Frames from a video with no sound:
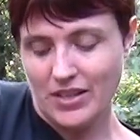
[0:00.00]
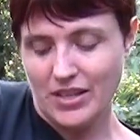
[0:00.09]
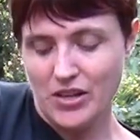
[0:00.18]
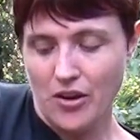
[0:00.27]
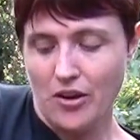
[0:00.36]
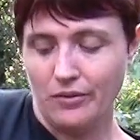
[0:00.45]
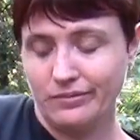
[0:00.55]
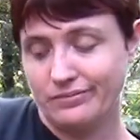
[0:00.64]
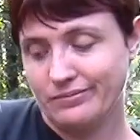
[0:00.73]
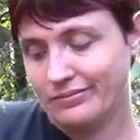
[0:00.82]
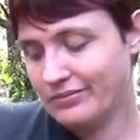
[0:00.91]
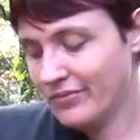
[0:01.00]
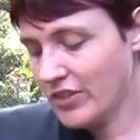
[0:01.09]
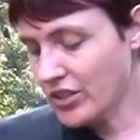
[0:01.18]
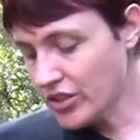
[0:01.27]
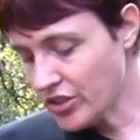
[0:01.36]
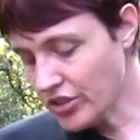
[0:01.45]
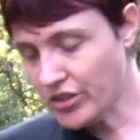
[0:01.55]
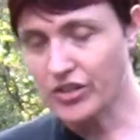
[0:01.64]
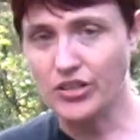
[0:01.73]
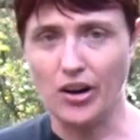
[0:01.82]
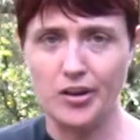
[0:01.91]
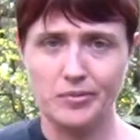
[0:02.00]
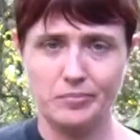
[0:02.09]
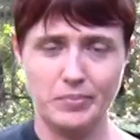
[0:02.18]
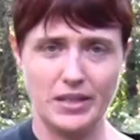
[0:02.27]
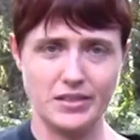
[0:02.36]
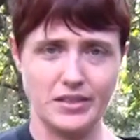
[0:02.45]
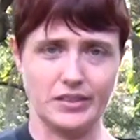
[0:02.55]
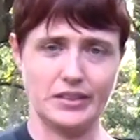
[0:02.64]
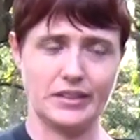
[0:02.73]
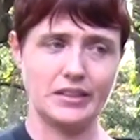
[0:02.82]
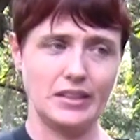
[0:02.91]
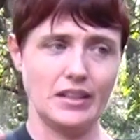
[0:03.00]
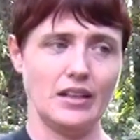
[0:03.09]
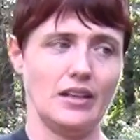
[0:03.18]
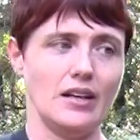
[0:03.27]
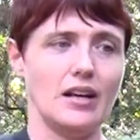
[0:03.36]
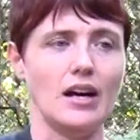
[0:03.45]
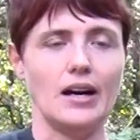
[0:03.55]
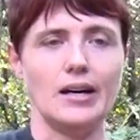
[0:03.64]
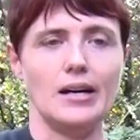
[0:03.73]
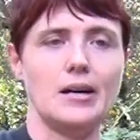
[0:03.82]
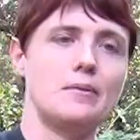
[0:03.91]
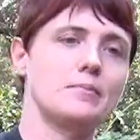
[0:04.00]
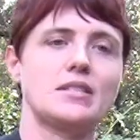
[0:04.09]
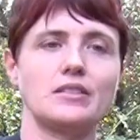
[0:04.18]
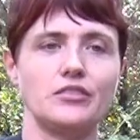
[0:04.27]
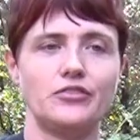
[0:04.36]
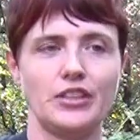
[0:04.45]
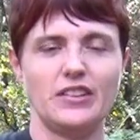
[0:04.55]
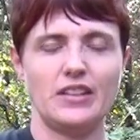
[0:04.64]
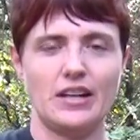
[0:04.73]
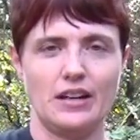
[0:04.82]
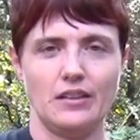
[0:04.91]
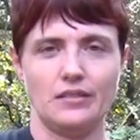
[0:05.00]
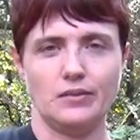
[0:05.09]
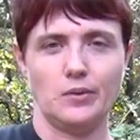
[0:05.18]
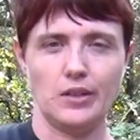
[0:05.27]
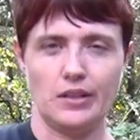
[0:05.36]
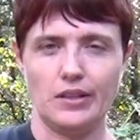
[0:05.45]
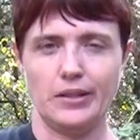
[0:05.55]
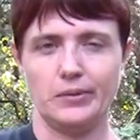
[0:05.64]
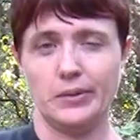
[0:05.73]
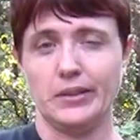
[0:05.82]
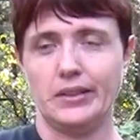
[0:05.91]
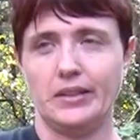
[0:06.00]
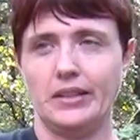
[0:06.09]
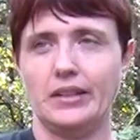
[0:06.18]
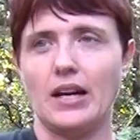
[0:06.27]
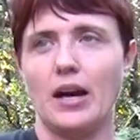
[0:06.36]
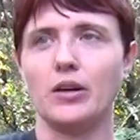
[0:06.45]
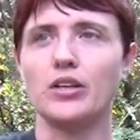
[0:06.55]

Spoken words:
you know, this is just a start, basically. I'm still figuring out what all I really need. I